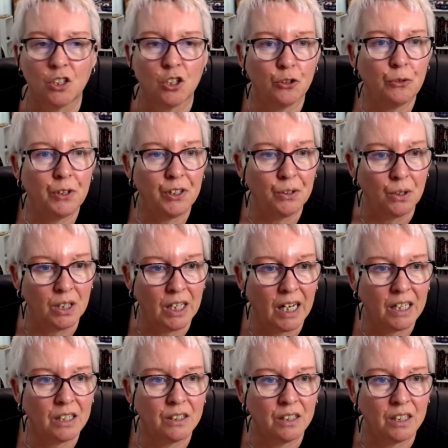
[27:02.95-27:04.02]
security or
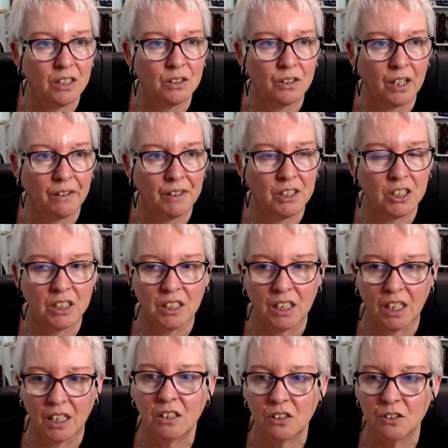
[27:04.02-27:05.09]
luck that you're going to
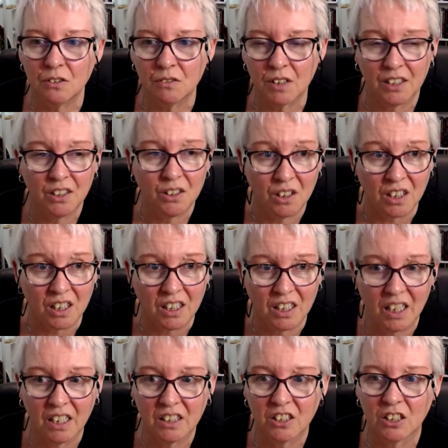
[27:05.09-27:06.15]

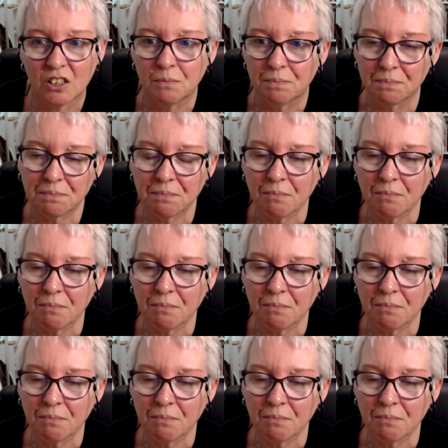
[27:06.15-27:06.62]
get.